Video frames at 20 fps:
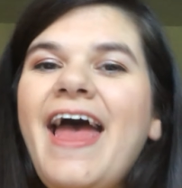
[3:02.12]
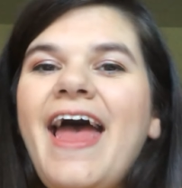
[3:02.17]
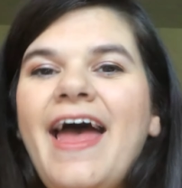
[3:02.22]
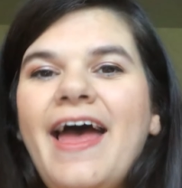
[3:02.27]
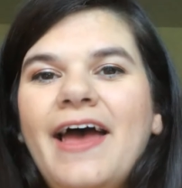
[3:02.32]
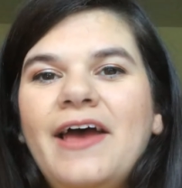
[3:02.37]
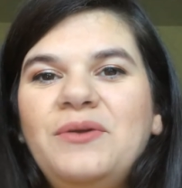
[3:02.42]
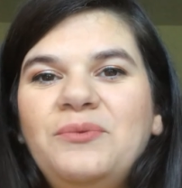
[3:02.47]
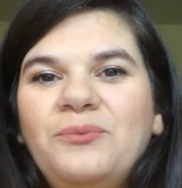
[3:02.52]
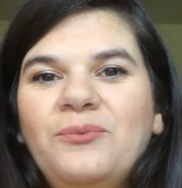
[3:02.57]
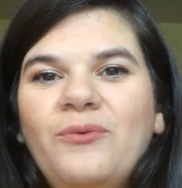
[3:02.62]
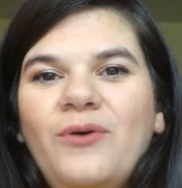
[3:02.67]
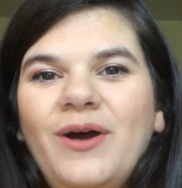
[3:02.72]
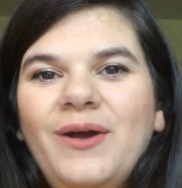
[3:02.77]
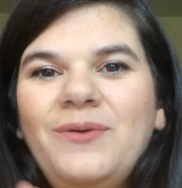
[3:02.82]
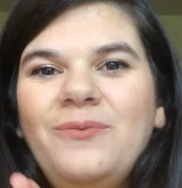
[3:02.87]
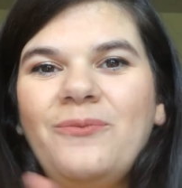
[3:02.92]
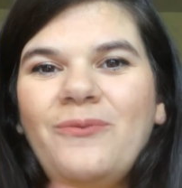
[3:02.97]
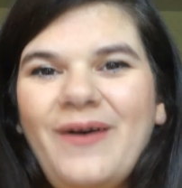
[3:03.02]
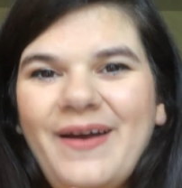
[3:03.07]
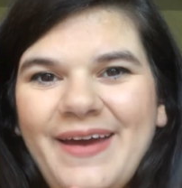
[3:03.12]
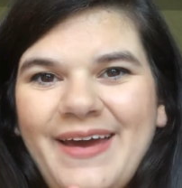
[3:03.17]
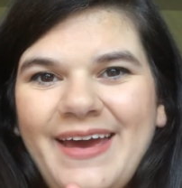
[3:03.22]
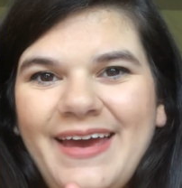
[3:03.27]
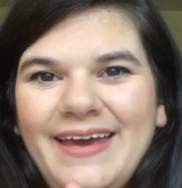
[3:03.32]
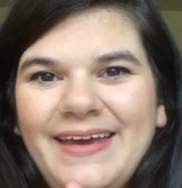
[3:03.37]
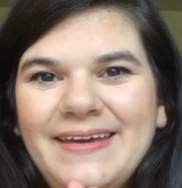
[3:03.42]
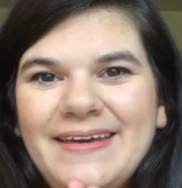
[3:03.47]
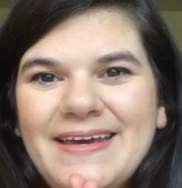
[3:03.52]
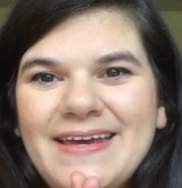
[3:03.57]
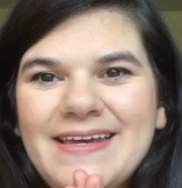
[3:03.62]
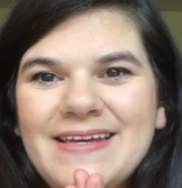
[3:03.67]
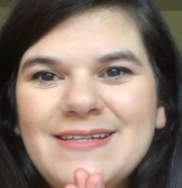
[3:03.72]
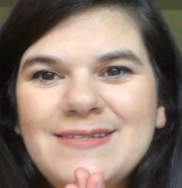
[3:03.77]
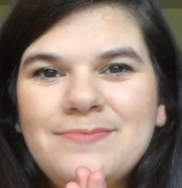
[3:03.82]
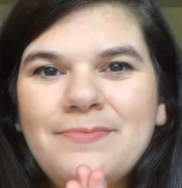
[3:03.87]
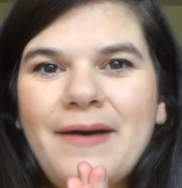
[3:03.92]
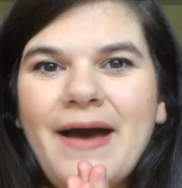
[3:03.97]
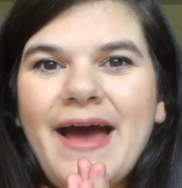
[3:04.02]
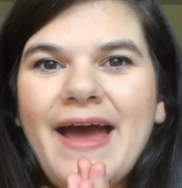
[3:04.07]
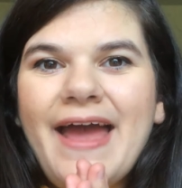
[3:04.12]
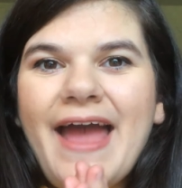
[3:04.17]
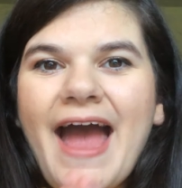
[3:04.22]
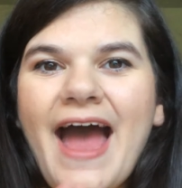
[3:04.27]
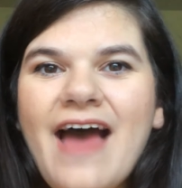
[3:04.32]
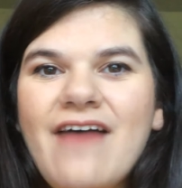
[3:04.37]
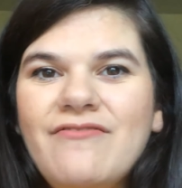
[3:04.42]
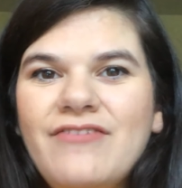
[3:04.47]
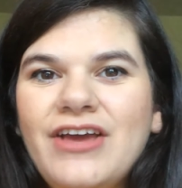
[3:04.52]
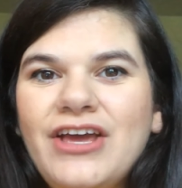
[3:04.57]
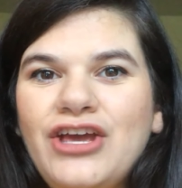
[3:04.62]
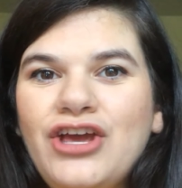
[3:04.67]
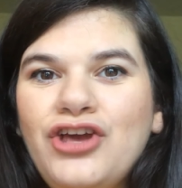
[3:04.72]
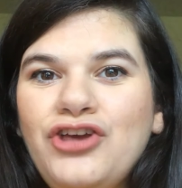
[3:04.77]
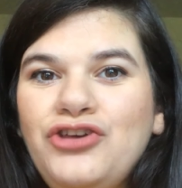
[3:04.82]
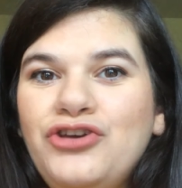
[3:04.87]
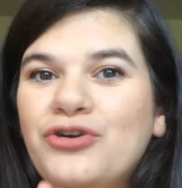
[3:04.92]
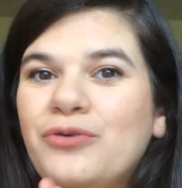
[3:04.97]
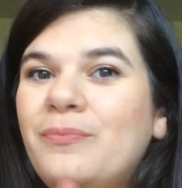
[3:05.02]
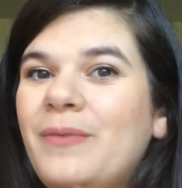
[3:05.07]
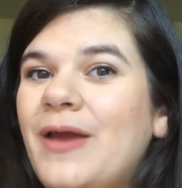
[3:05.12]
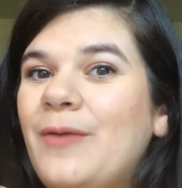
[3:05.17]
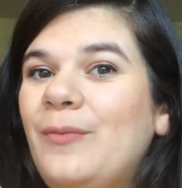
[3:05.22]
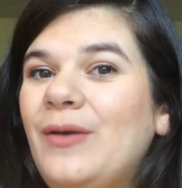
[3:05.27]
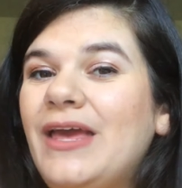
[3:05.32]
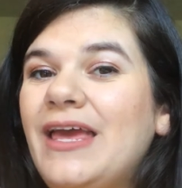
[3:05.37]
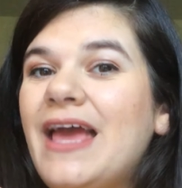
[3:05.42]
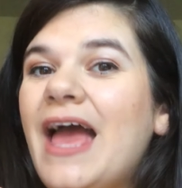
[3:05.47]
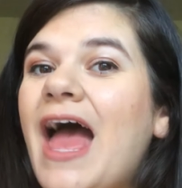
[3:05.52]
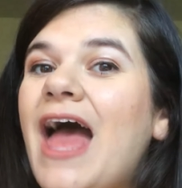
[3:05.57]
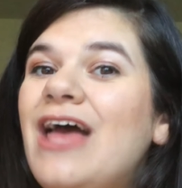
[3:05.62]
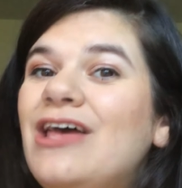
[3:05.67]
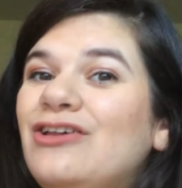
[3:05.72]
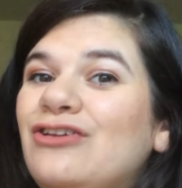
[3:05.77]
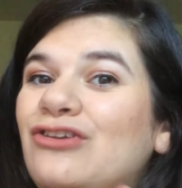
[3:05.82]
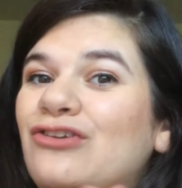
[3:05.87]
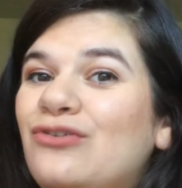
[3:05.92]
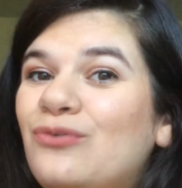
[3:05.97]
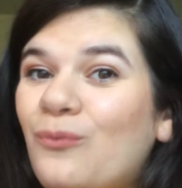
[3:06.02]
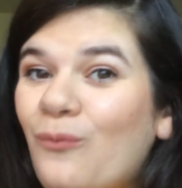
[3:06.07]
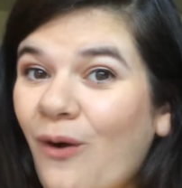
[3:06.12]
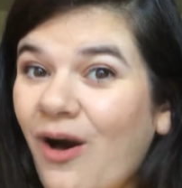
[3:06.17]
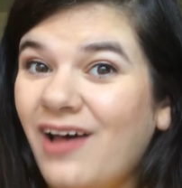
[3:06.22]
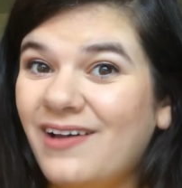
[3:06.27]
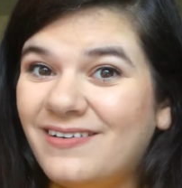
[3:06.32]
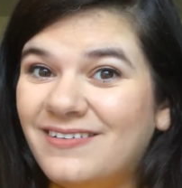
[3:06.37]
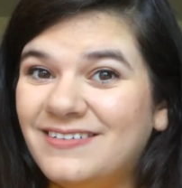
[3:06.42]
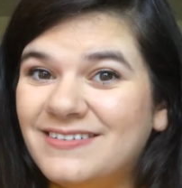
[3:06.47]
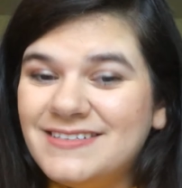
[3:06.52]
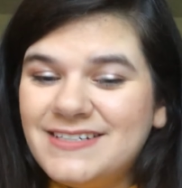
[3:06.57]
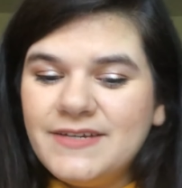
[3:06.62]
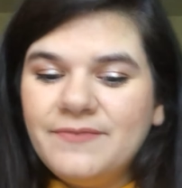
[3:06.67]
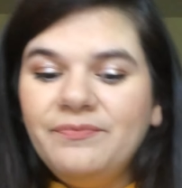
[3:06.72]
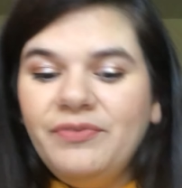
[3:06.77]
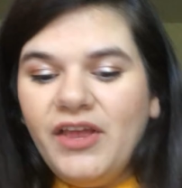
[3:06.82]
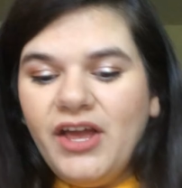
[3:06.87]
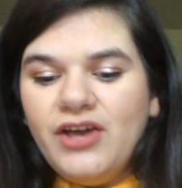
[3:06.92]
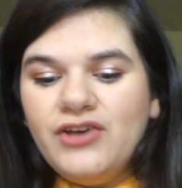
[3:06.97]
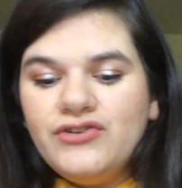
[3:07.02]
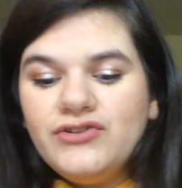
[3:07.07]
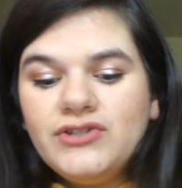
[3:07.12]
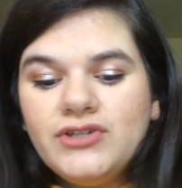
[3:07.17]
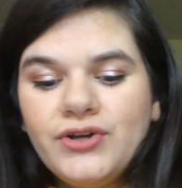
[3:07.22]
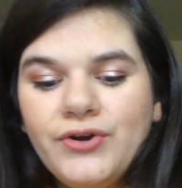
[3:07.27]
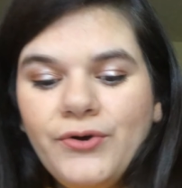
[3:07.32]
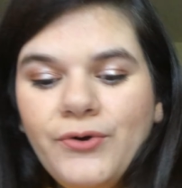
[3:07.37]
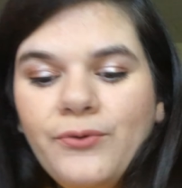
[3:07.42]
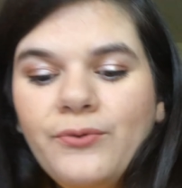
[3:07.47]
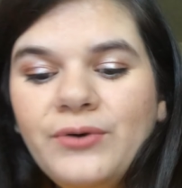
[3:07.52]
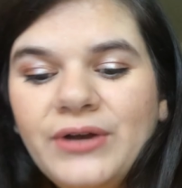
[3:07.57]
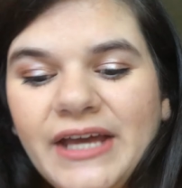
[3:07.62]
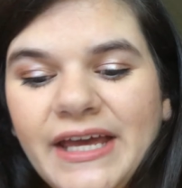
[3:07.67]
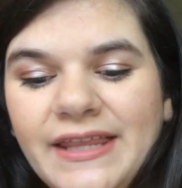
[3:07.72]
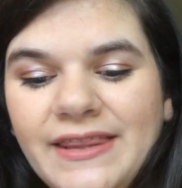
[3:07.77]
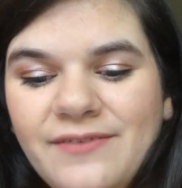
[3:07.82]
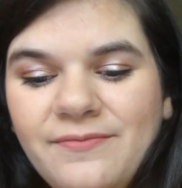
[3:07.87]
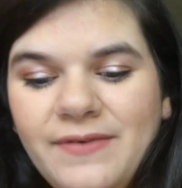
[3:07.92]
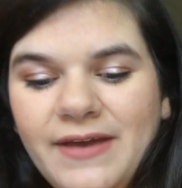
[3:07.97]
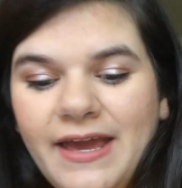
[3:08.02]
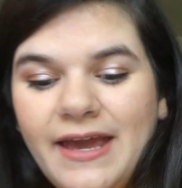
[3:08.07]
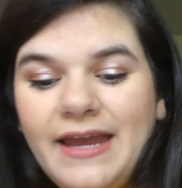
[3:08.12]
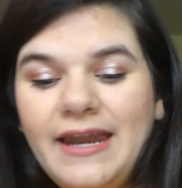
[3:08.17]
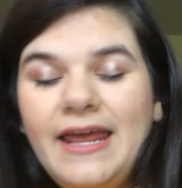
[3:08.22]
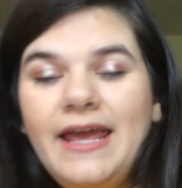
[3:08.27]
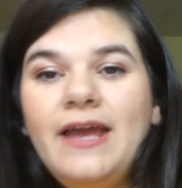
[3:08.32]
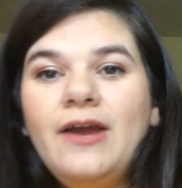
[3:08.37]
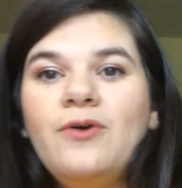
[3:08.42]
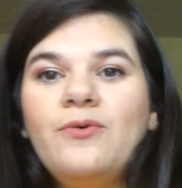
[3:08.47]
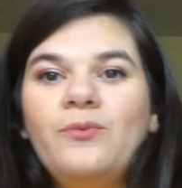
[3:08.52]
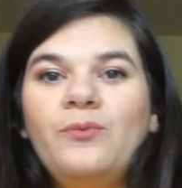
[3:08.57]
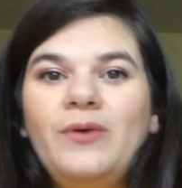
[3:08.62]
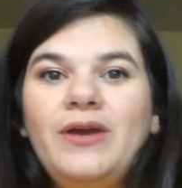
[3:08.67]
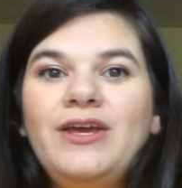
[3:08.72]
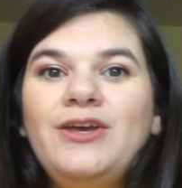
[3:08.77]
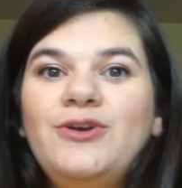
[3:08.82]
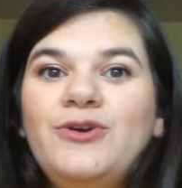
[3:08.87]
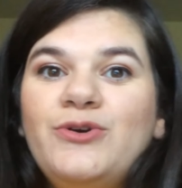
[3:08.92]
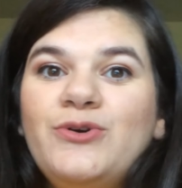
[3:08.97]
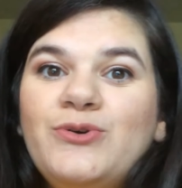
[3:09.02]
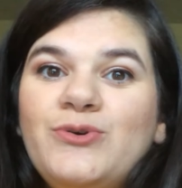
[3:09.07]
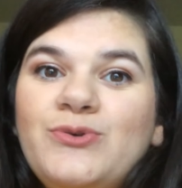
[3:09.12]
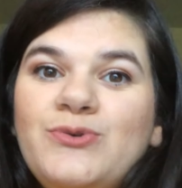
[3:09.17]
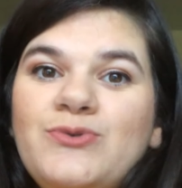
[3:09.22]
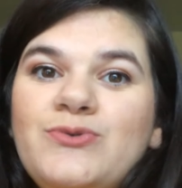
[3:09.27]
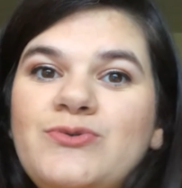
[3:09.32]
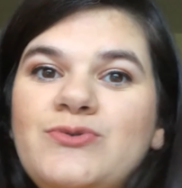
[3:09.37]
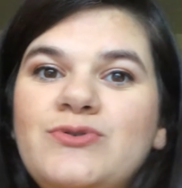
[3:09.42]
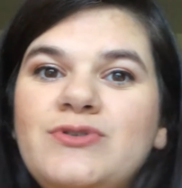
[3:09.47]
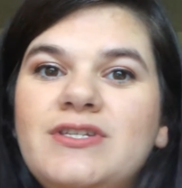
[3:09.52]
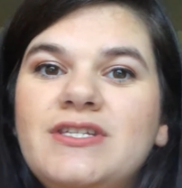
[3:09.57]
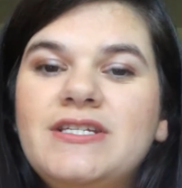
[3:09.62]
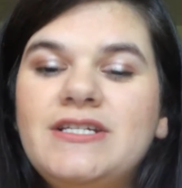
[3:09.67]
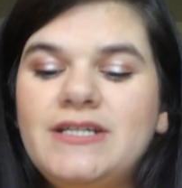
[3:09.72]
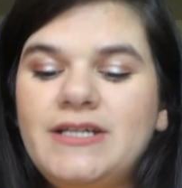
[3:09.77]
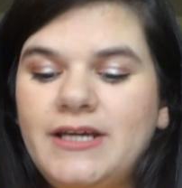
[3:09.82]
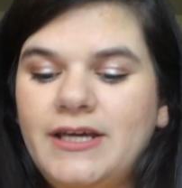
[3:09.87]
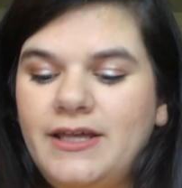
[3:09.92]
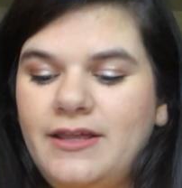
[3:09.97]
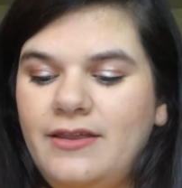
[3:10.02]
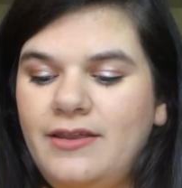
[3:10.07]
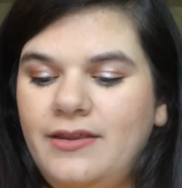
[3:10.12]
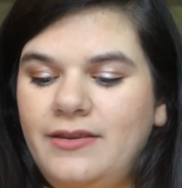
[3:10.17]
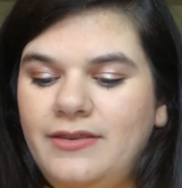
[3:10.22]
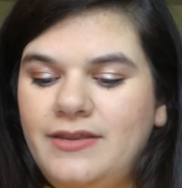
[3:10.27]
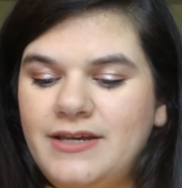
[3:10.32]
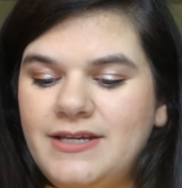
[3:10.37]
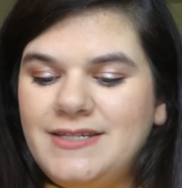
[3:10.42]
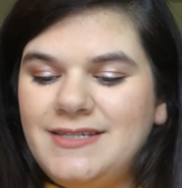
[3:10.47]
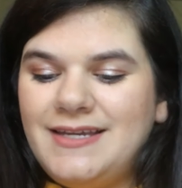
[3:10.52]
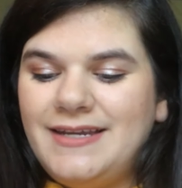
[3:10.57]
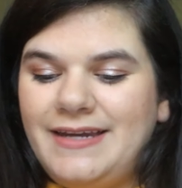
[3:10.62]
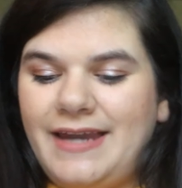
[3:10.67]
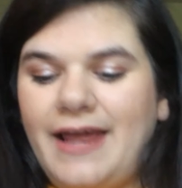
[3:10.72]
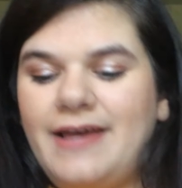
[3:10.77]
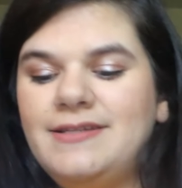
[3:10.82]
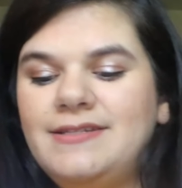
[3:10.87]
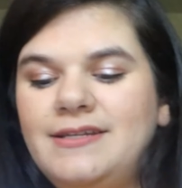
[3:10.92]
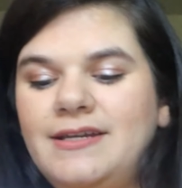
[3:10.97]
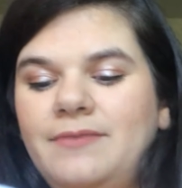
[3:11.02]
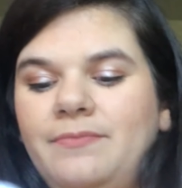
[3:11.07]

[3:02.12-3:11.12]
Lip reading: and one way is by having your baby swaddled. So in the beginning, we used this nested